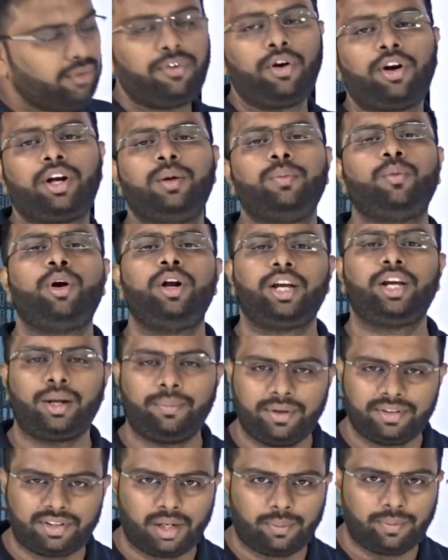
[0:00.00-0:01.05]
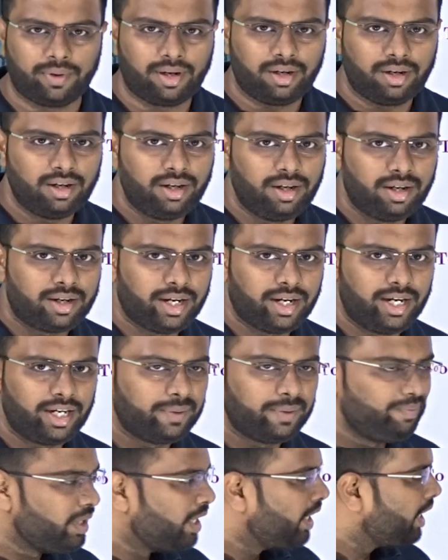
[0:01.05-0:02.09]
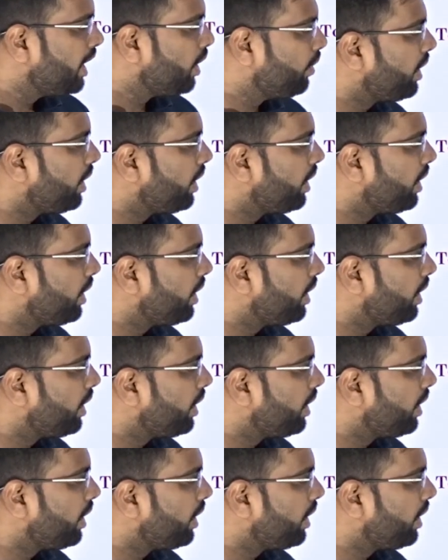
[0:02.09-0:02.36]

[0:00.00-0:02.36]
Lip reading: floating body can be stable, right? Now